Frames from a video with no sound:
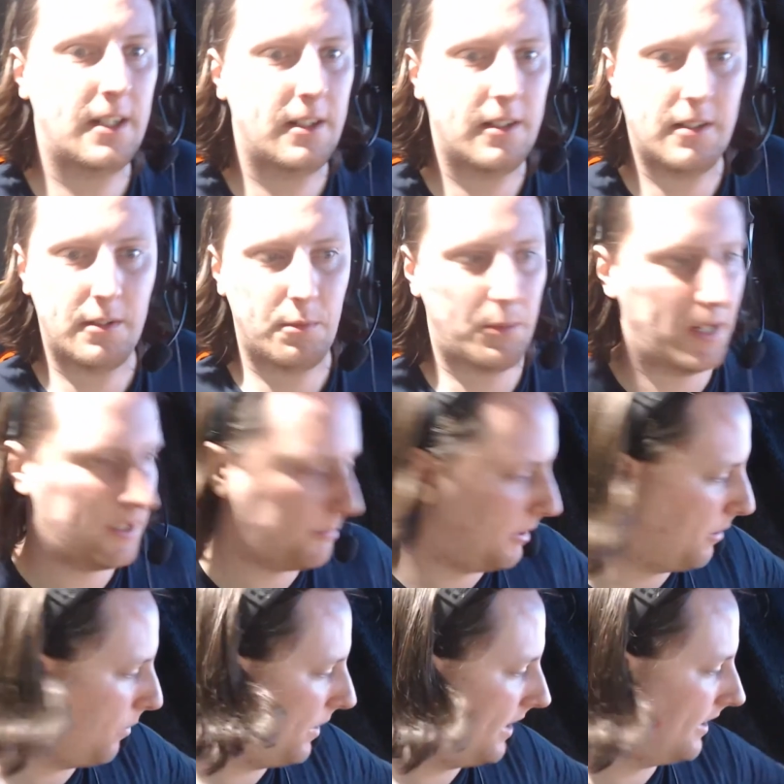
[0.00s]
Well, there'll be a
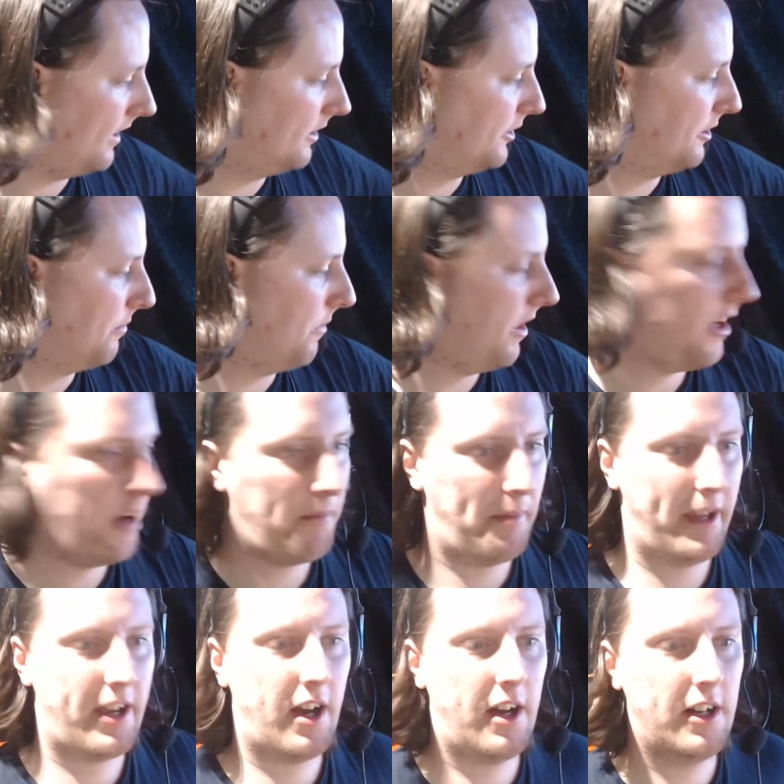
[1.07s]
weird little jump there
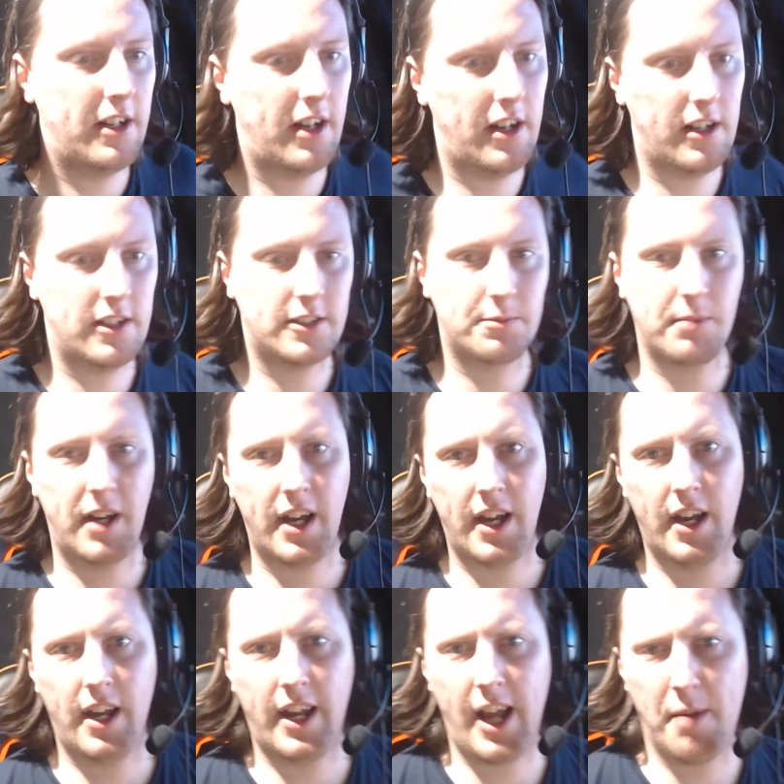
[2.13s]
because my
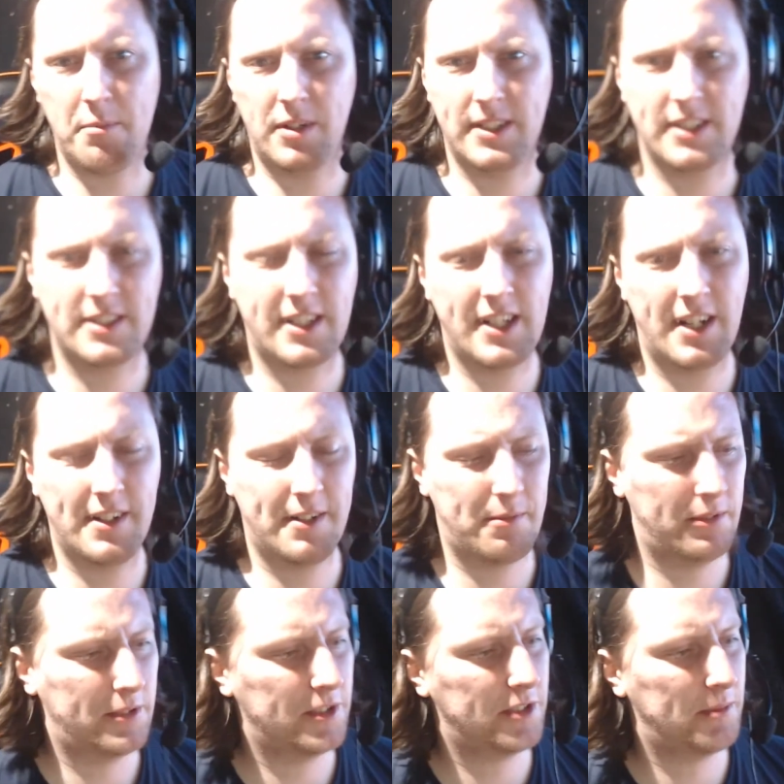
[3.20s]
camera disconnected, which was
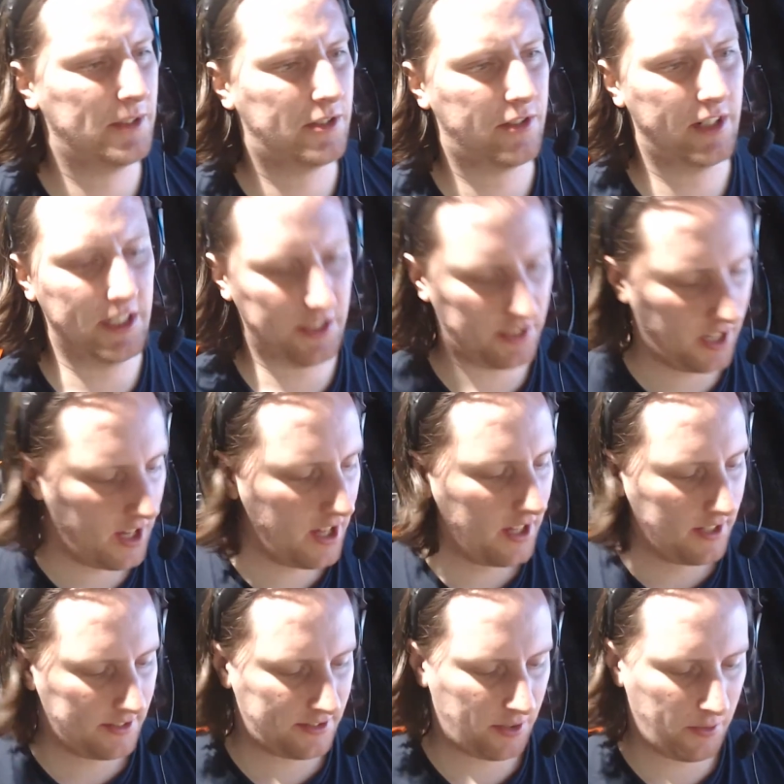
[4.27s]
a bit strange.
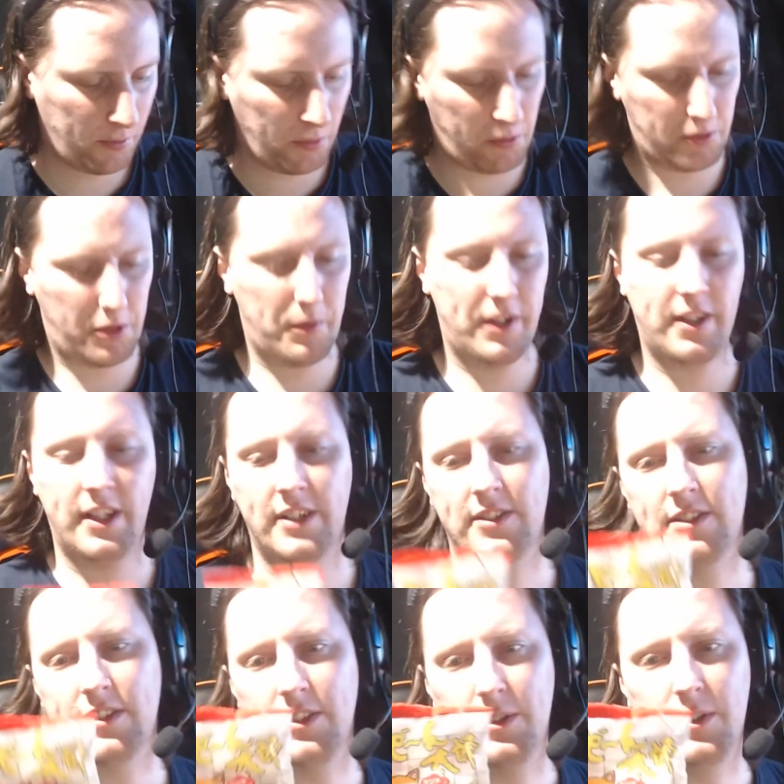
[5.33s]
So we were doing this
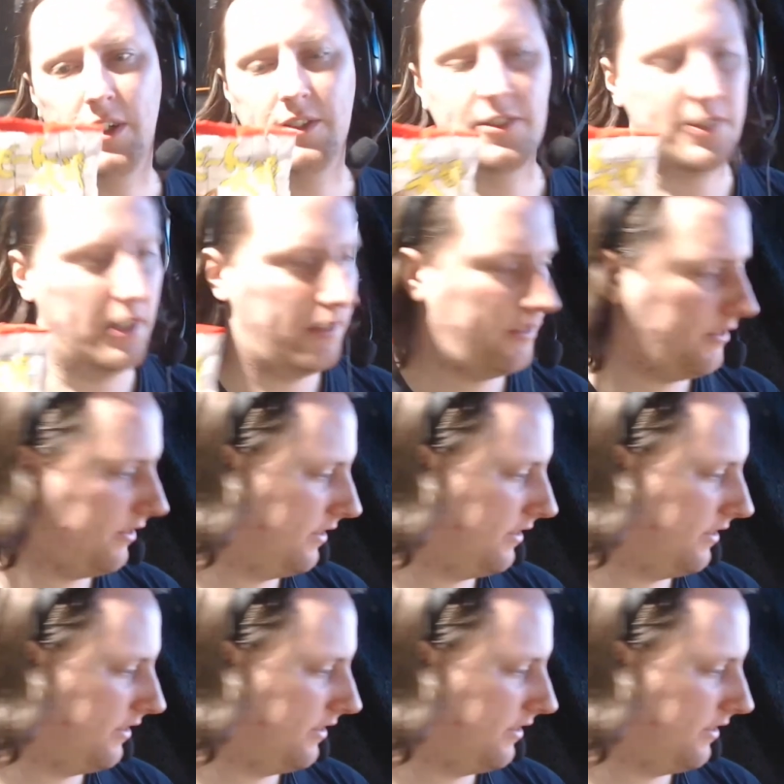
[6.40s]
udon stuff,